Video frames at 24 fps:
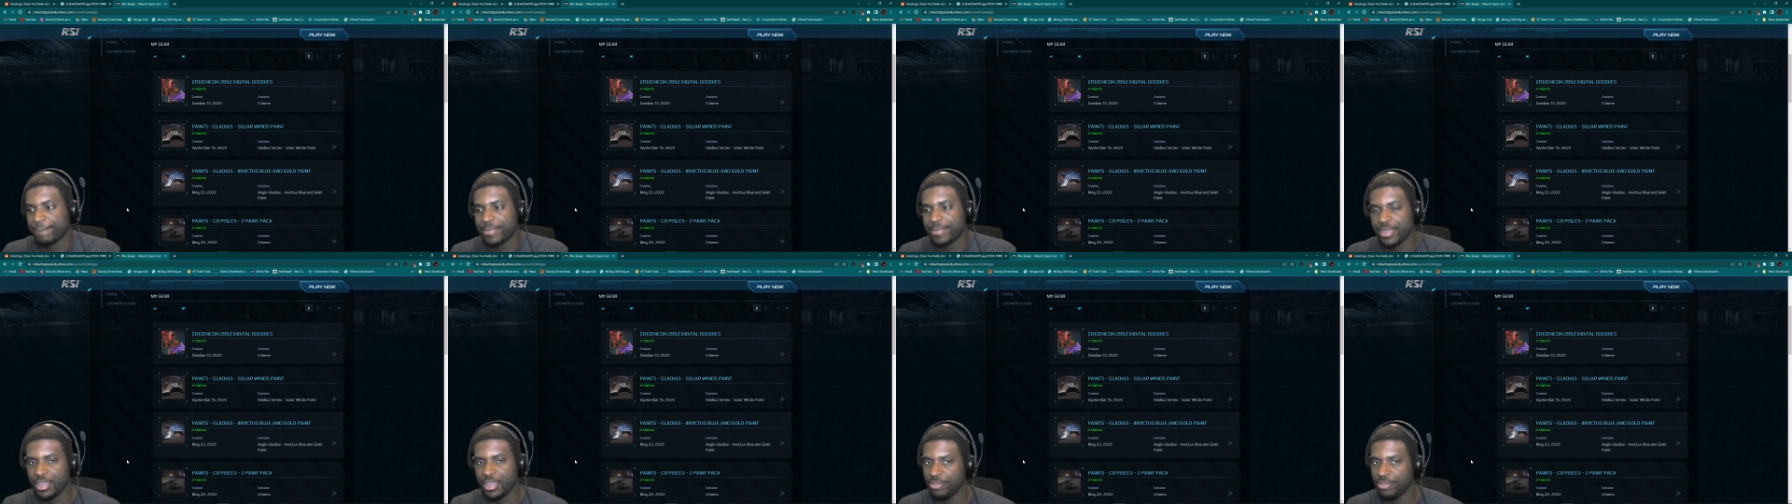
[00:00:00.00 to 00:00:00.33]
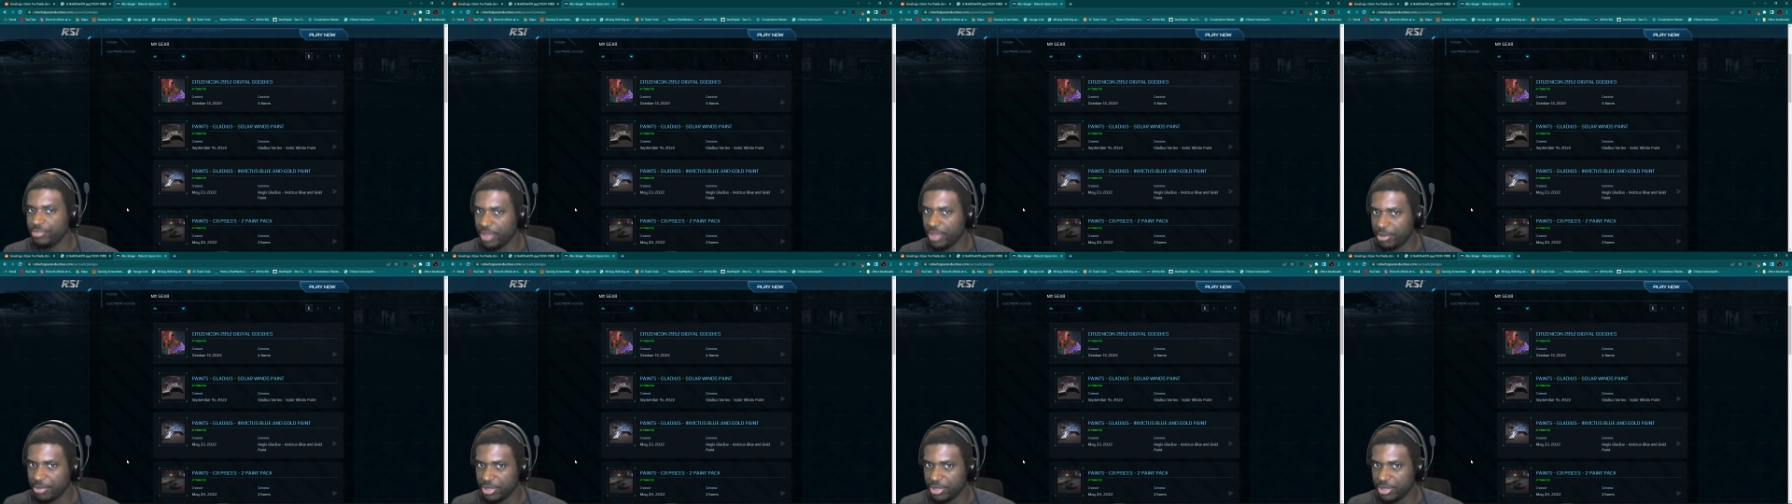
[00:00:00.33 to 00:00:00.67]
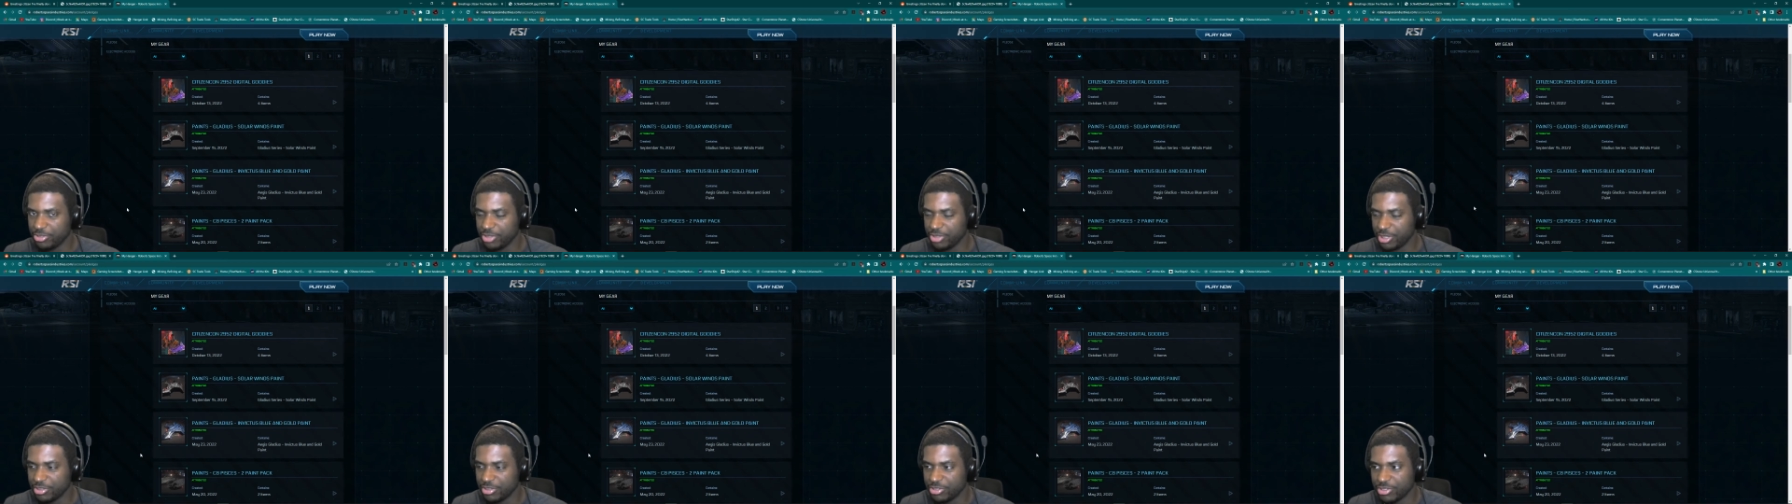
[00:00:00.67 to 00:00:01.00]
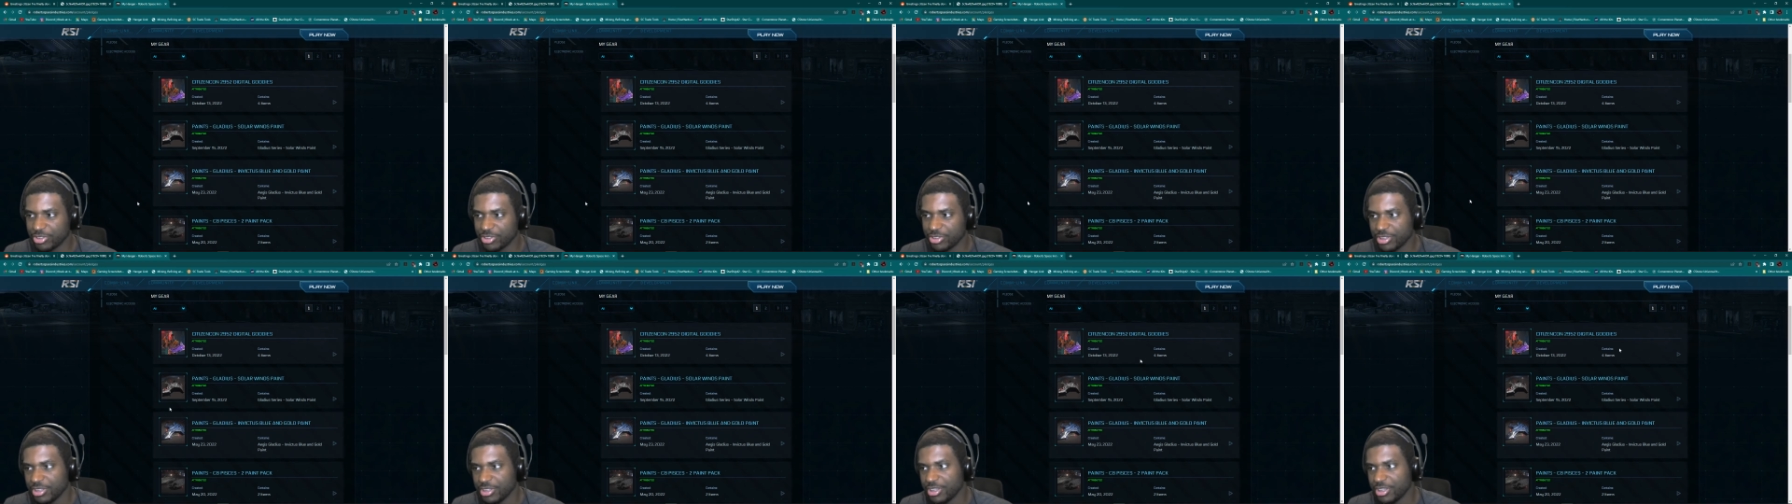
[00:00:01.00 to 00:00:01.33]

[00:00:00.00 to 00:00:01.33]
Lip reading: if that makes sense.